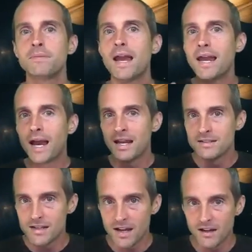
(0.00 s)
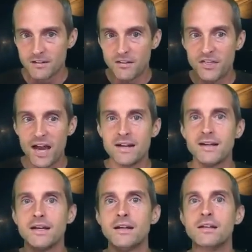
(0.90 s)
And then
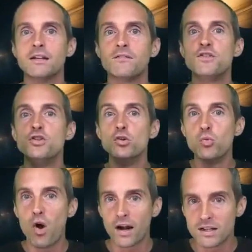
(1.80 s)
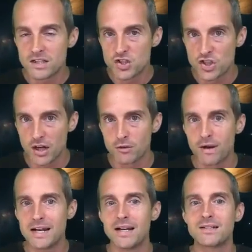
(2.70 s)
if you wanted to
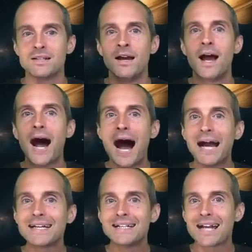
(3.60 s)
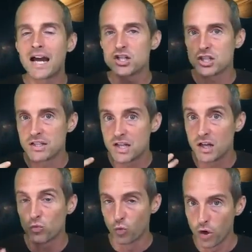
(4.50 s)
generate it, I could actually
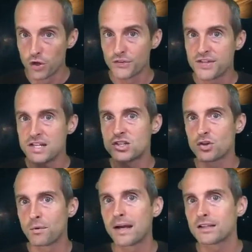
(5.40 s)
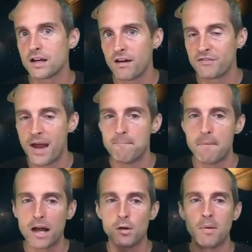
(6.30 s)
get royalties directly off that
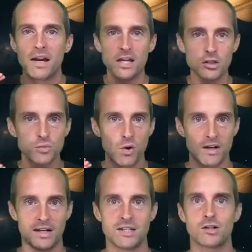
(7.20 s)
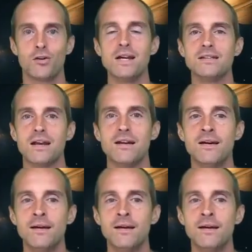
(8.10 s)
model. But here's where it gets crazy.